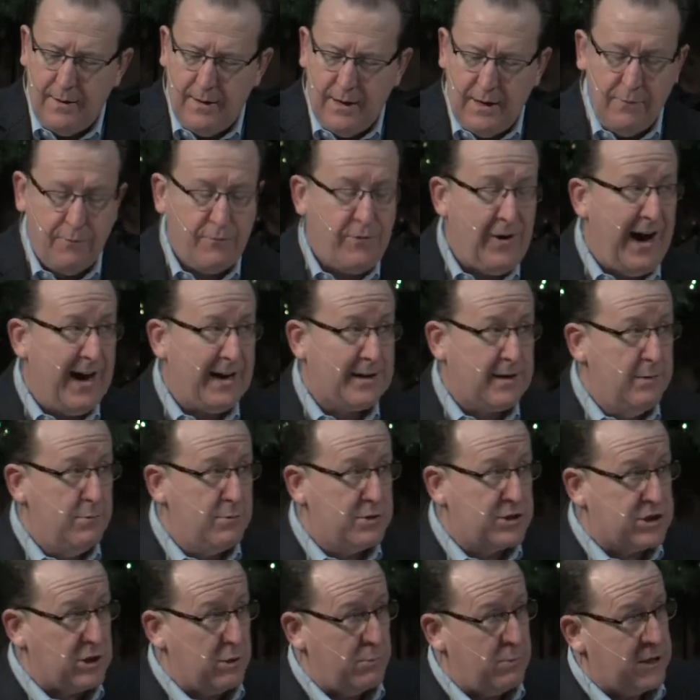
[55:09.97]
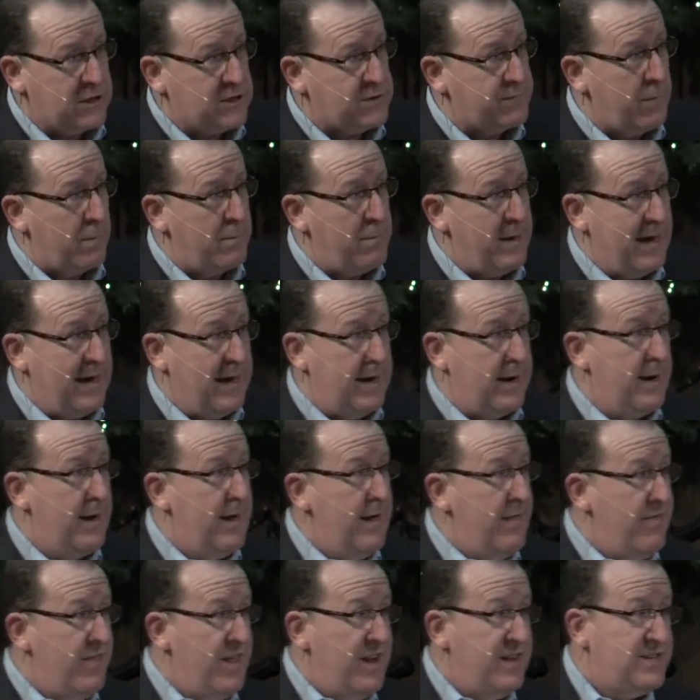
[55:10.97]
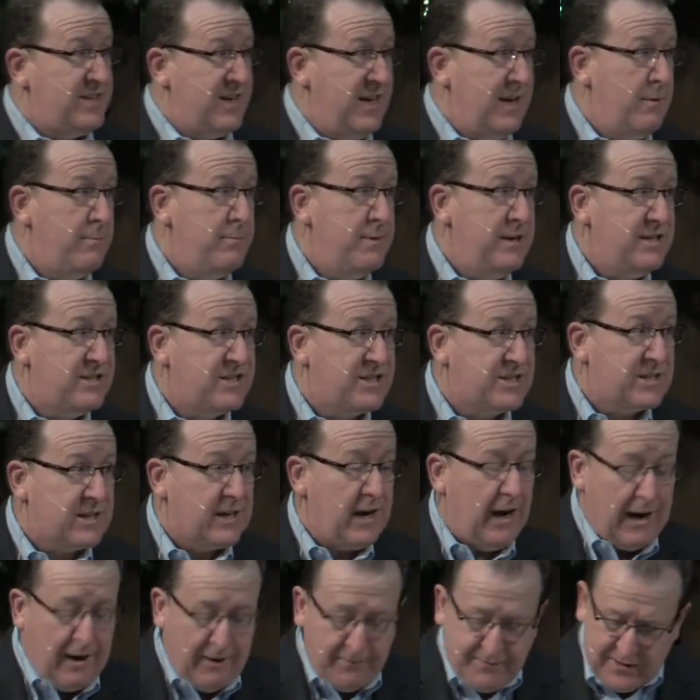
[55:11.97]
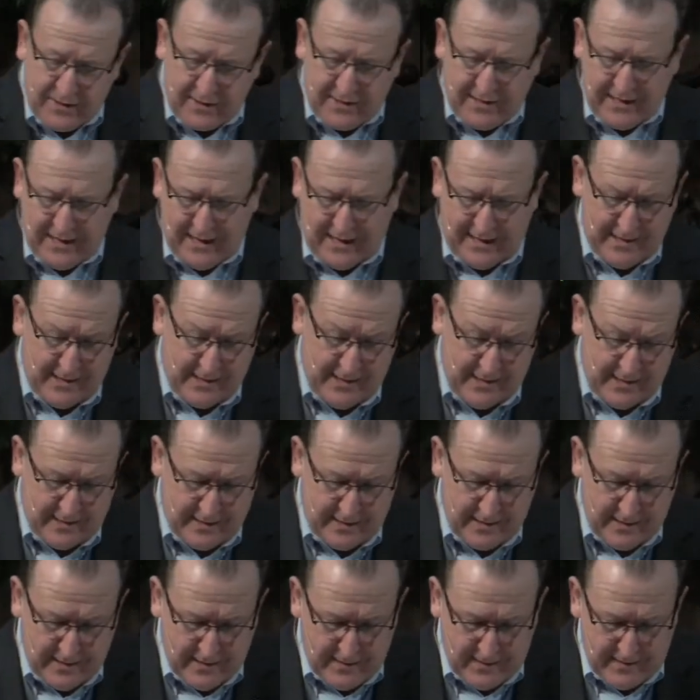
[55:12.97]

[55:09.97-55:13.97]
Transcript: In fact, he was so much of a man that his enemies scoffed at the idea